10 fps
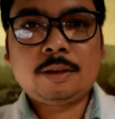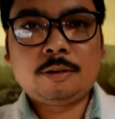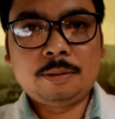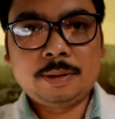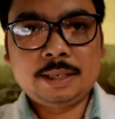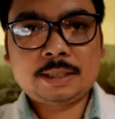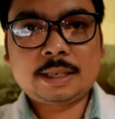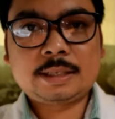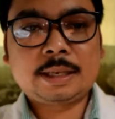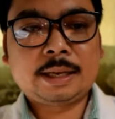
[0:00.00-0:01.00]
will be
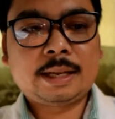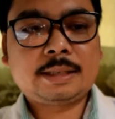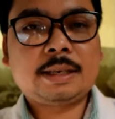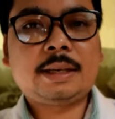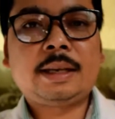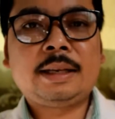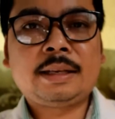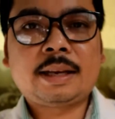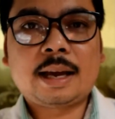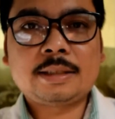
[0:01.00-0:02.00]
discussing later
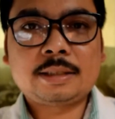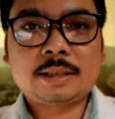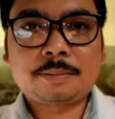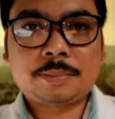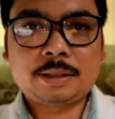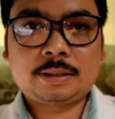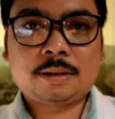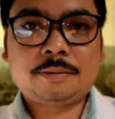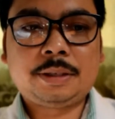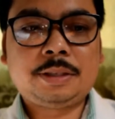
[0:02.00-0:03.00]
in as a separate
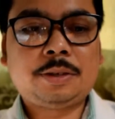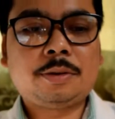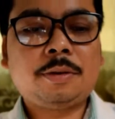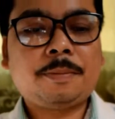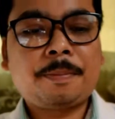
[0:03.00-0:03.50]
video.